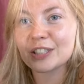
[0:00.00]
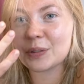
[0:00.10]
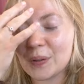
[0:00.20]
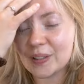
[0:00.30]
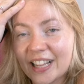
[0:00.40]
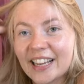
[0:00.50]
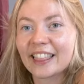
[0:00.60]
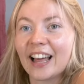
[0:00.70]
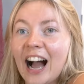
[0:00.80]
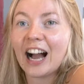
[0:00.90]
at all like
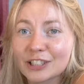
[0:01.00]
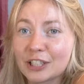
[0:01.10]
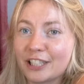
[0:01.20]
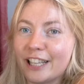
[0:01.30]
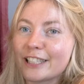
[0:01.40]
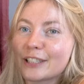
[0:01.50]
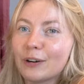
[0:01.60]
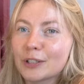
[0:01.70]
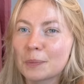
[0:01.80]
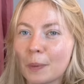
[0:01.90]
that. This is
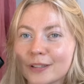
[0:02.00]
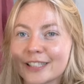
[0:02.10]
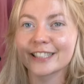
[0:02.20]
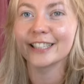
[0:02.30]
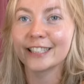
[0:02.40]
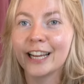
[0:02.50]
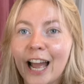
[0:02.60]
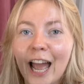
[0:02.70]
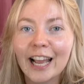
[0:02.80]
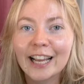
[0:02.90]
not sponsored.
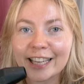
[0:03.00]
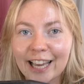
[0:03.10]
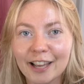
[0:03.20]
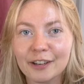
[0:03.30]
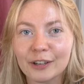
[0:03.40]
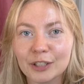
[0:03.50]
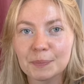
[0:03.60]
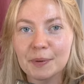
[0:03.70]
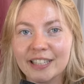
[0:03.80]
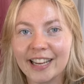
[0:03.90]
Get your
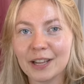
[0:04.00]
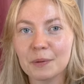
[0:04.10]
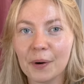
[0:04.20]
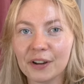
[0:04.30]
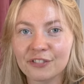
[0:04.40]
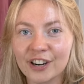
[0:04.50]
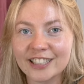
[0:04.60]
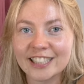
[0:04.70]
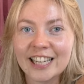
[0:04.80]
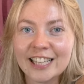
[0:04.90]
husband, get your
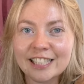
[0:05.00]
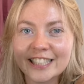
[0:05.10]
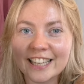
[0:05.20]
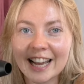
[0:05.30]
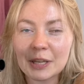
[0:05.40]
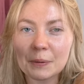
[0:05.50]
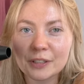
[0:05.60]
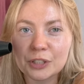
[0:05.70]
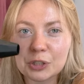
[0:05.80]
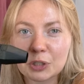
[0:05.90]
boyfriend to get you a
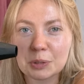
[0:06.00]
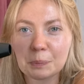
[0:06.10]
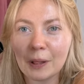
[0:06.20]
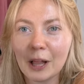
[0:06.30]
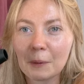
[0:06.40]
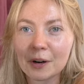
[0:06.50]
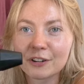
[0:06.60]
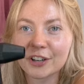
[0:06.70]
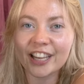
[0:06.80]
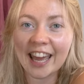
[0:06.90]
dust
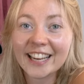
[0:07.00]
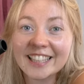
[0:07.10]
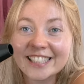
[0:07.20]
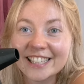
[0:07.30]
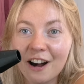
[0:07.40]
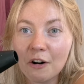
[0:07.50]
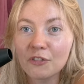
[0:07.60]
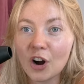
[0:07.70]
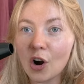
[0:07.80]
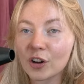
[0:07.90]
blower, or get it yourself.
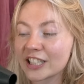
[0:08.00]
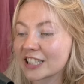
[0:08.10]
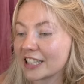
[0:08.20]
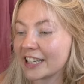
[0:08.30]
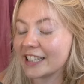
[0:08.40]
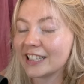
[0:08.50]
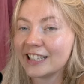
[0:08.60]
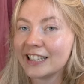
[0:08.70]
Honestly,